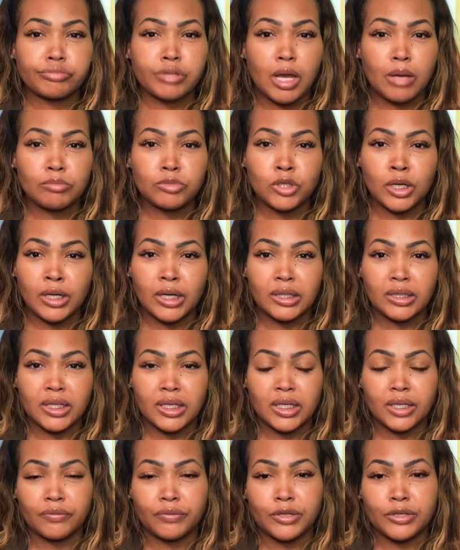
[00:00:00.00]
trying to
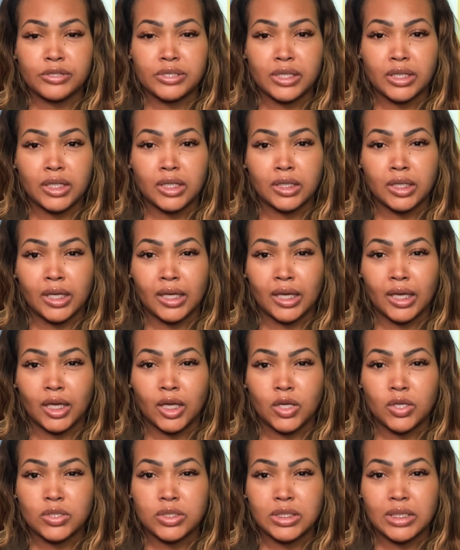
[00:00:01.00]
think if there's anything
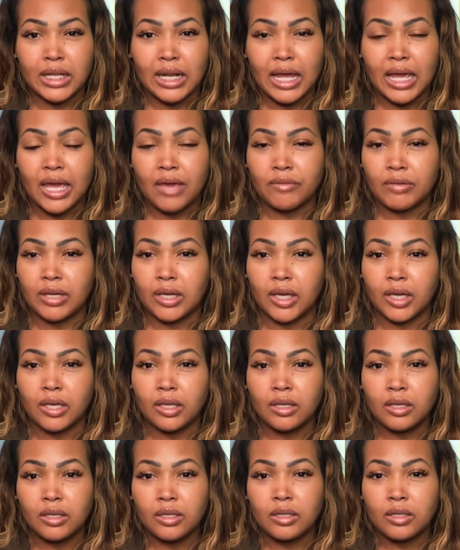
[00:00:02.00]
else that I haven't
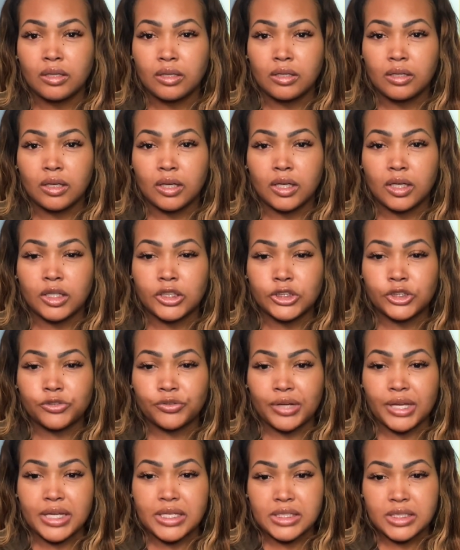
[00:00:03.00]

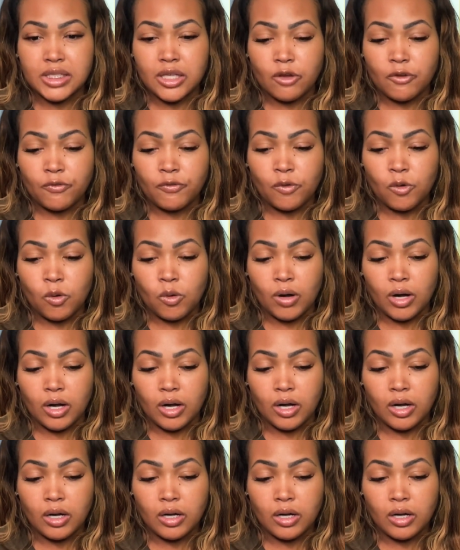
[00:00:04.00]
addressed so far.